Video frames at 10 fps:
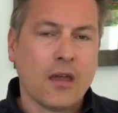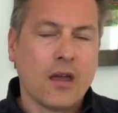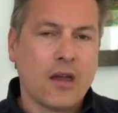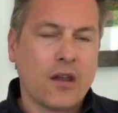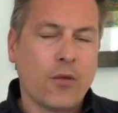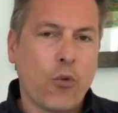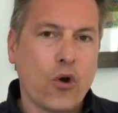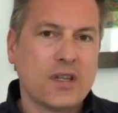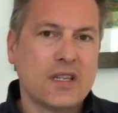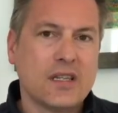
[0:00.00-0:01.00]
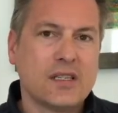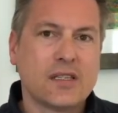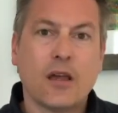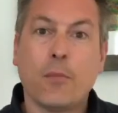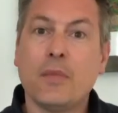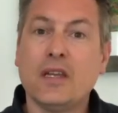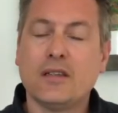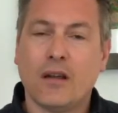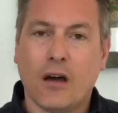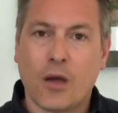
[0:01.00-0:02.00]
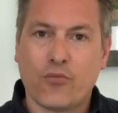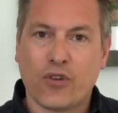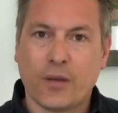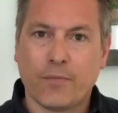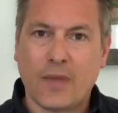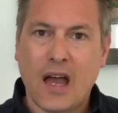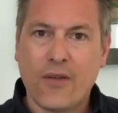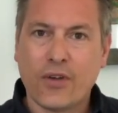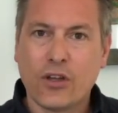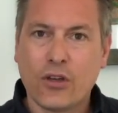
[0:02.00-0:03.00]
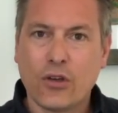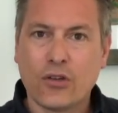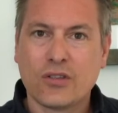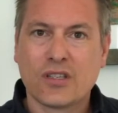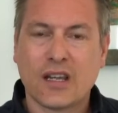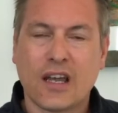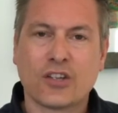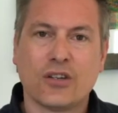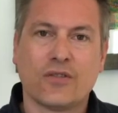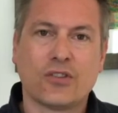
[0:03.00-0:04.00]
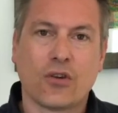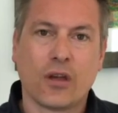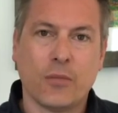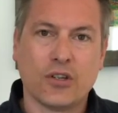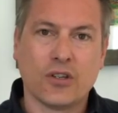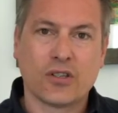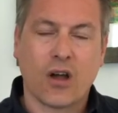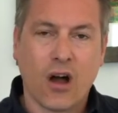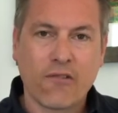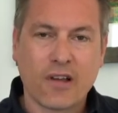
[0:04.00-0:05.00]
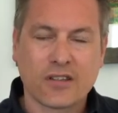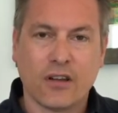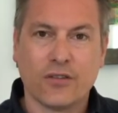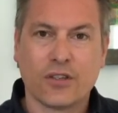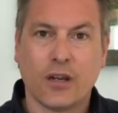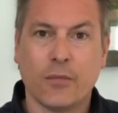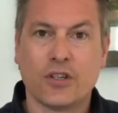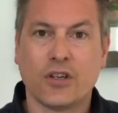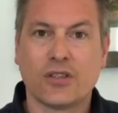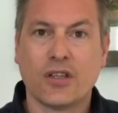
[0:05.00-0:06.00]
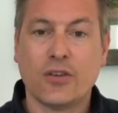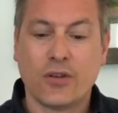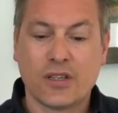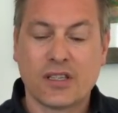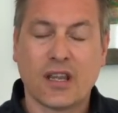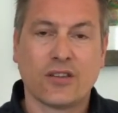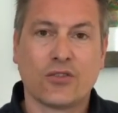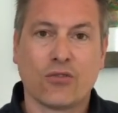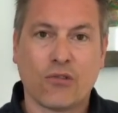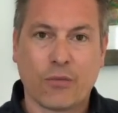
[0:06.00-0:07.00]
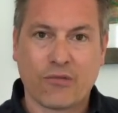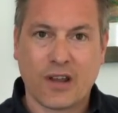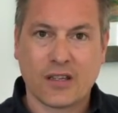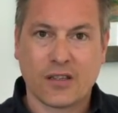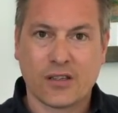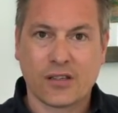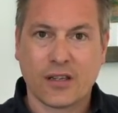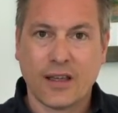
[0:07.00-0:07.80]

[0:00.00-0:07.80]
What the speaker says: Another point is a media library. Have a good selection of stock images, high resolution images that you can send to tour operators.